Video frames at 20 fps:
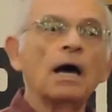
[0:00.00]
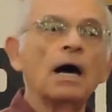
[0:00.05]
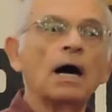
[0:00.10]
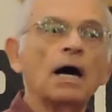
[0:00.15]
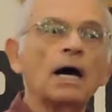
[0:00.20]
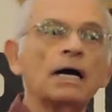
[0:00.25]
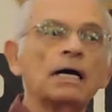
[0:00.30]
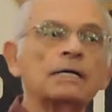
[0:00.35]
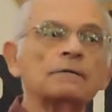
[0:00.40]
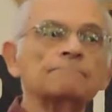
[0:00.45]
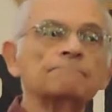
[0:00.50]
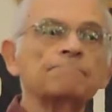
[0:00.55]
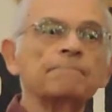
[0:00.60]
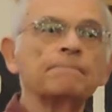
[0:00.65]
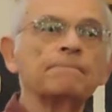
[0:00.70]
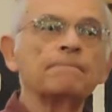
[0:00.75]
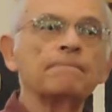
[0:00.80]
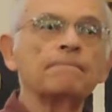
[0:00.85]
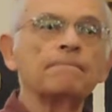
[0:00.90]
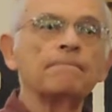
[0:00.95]
Um,
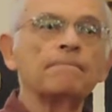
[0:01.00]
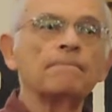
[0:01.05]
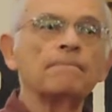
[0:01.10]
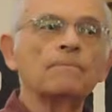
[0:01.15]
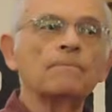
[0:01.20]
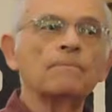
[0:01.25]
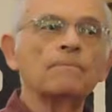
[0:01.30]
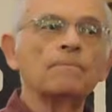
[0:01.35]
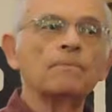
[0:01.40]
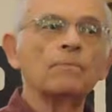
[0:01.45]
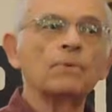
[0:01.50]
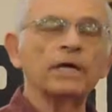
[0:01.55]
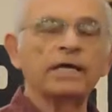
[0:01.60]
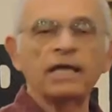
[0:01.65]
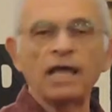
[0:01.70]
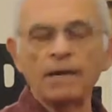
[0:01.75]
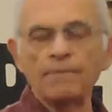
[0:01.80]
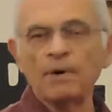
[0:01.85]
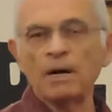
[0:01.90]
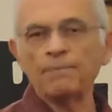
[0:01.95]
we
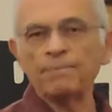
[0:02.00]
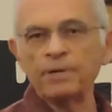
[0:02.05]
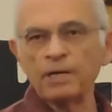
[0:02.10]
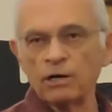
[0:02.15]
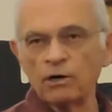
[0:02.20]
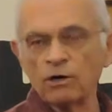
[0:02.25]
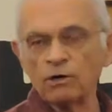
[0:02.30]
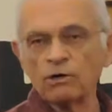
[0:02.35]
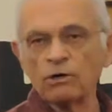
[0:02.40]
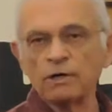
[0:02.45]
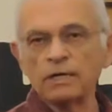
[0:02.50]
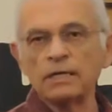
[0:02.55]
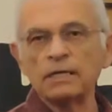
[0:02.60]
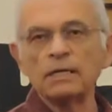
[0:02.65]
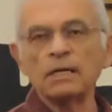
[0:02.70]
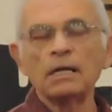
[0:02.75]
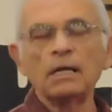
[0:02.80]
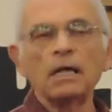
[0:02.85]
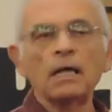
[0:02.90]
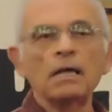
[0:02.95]
came up here and
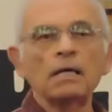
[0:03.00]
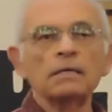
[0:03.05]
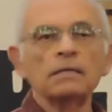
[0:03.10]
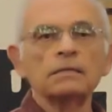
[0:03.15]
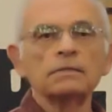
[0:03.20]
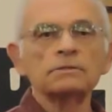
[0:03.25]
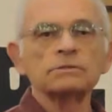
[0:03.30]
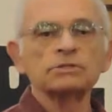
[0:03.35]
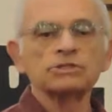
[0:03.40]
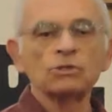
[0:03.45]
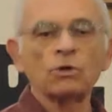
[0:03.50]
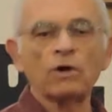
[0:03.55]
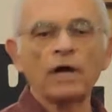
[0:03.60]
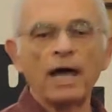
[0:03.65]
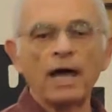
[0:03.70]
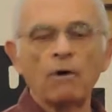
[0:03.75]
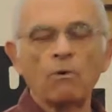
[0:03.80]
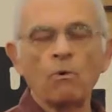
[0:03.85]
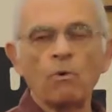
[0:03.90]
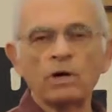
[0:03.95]
saw
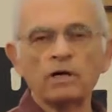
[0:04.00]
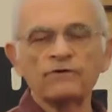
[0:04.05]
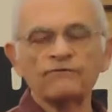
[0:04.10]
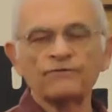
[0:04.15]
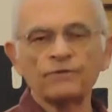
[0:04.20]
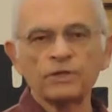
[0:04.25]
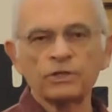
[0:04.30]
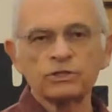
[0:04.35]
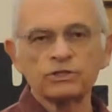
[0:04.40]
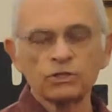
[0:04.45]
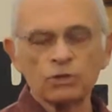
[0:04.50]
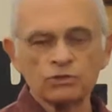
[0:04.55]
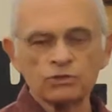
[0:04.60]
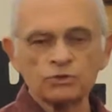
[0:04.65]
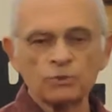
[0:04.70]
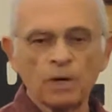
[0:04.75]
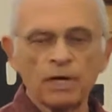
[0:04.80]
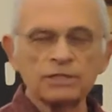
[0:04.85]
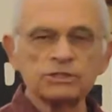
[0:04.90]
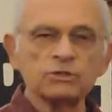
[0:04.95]
how wonderful the church
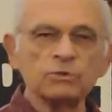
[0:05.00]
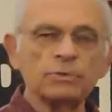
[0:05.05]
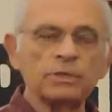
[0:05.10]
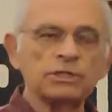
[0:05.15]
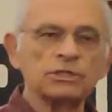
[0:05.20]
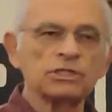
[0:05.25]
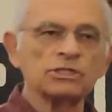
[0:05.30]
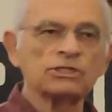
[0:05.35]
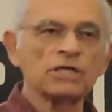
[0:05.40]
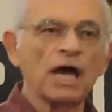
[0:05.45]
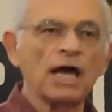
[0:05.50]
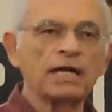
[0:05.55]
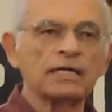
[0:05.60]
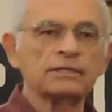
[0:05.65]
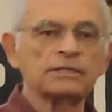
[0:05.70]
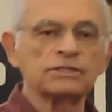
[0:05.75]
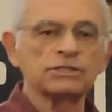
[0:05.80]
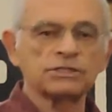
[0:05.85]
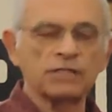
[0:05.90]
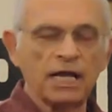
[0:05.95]
was, and we decided
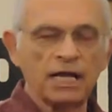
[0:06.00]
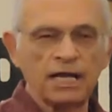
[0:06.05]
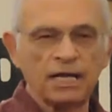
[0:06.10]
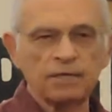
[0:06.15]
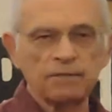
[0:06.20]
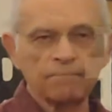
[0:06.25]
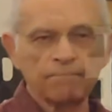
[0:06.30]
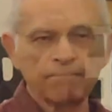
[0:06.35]
to stay.